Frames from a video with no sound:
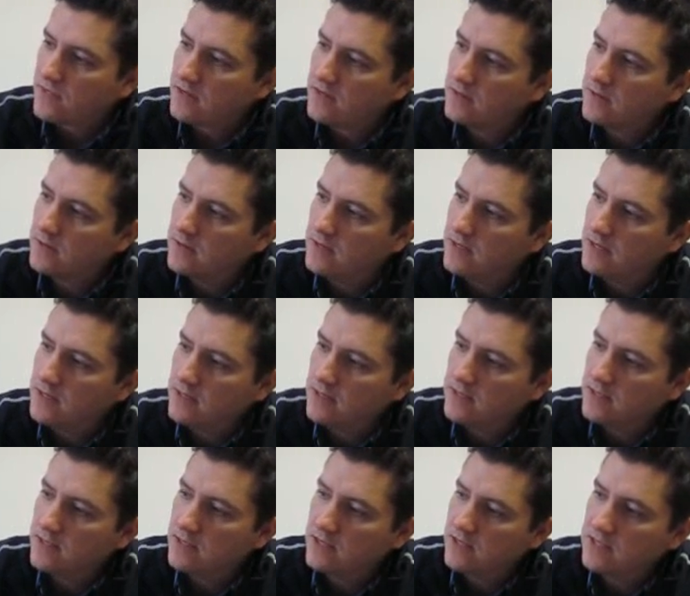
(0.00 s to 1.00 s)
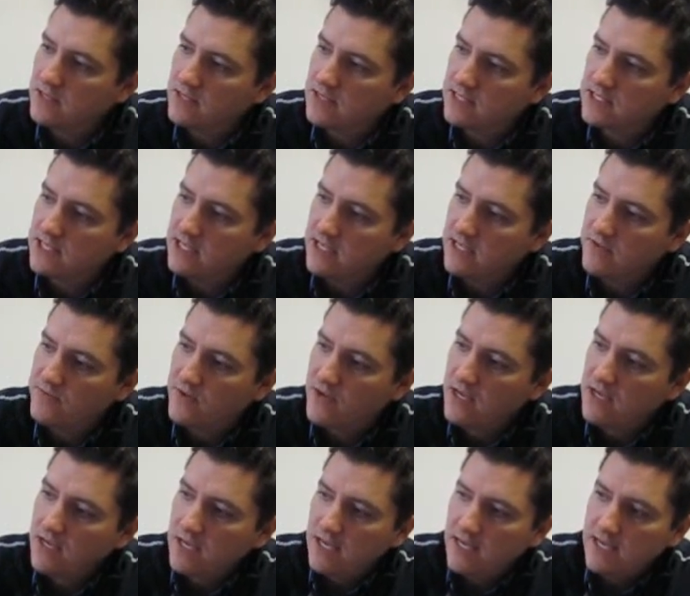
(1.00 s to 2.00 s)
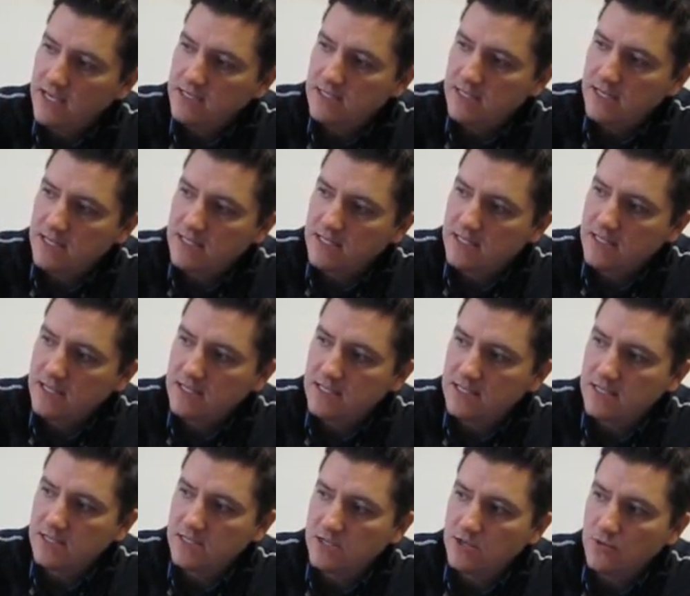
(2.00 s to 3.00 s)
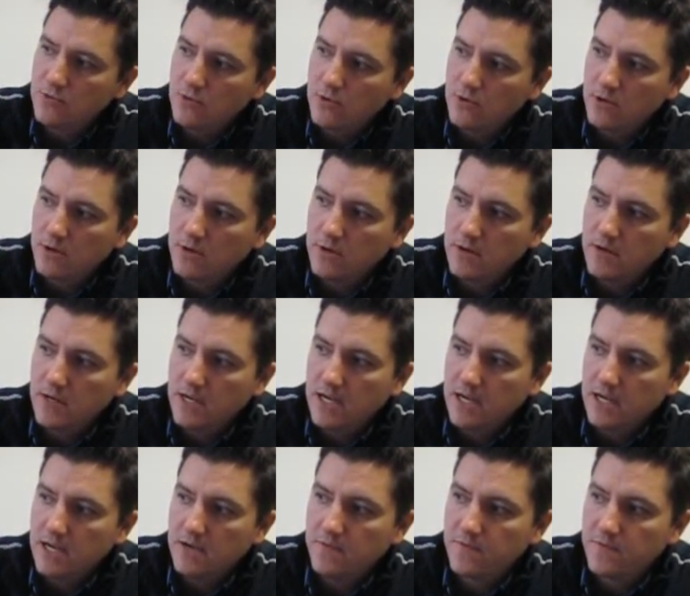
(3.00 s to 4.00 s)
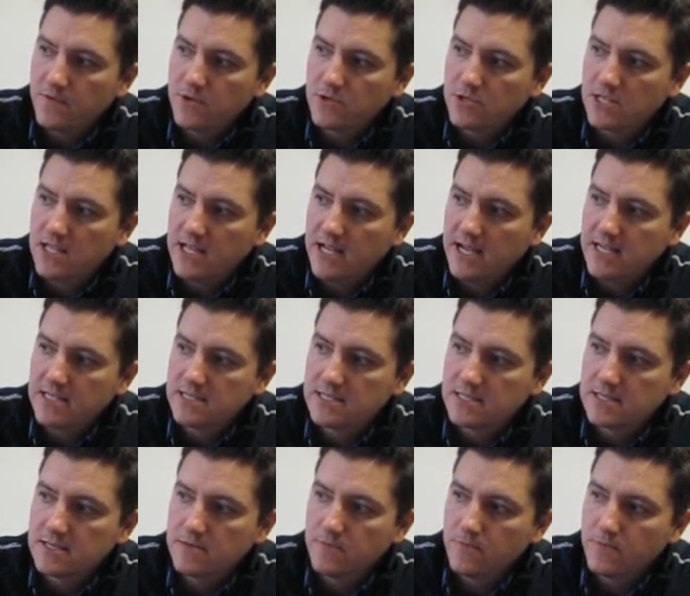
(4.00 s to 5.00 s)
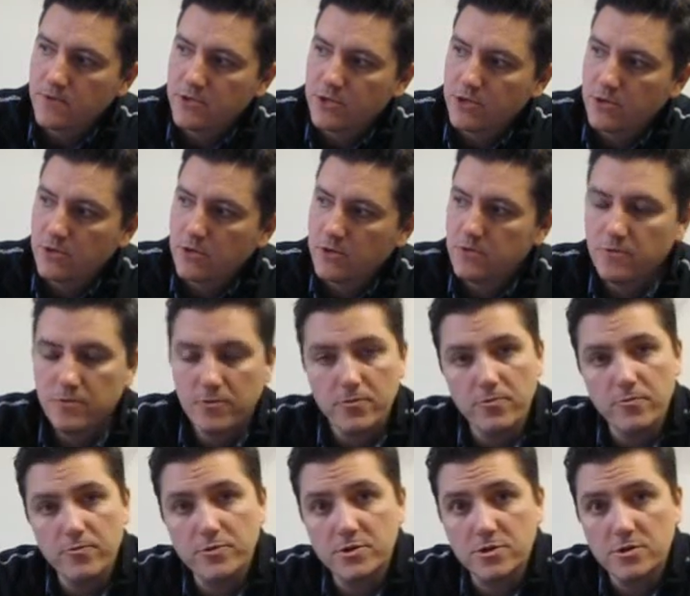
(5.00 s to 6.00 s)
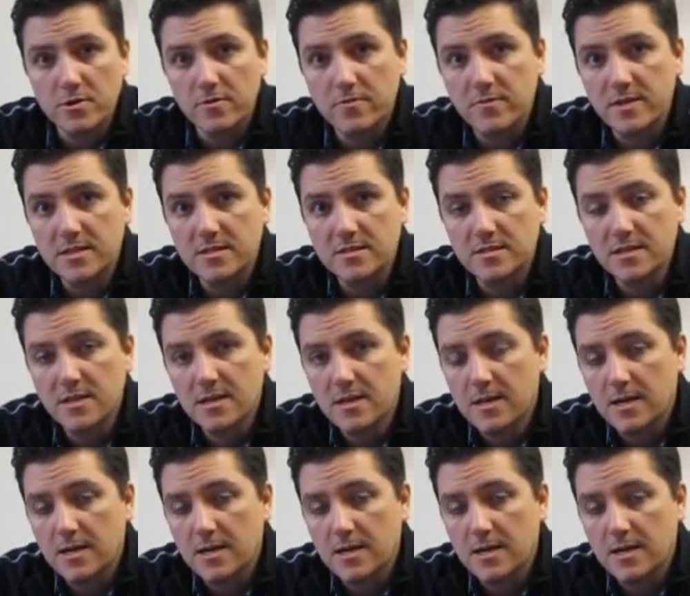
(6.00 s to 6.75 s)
or the sleeve, is that this is your first class return service